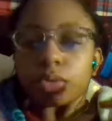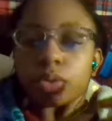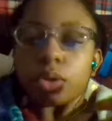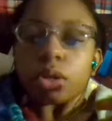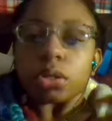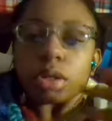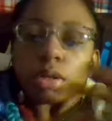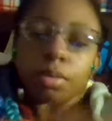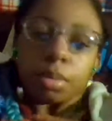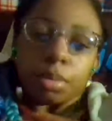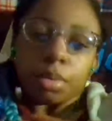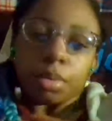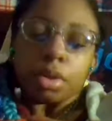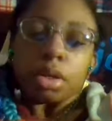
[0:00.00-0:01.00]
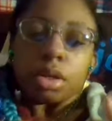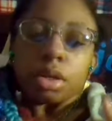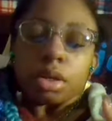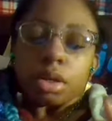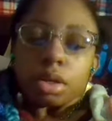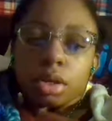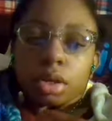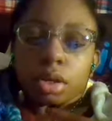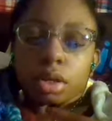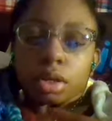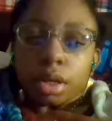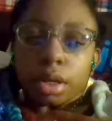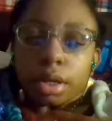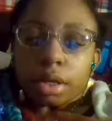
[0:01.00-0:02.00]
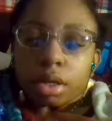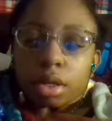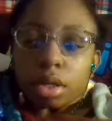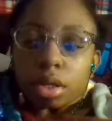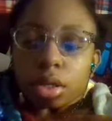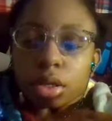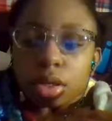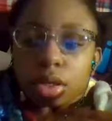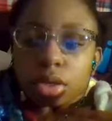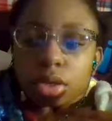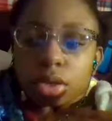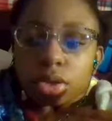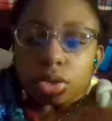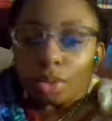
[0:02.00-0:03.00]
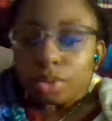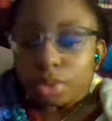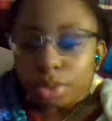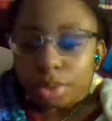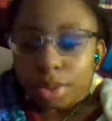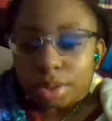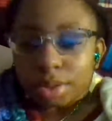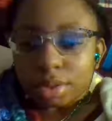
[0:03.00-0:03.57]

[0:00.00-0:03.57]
Do not leave them. Like, don't do it.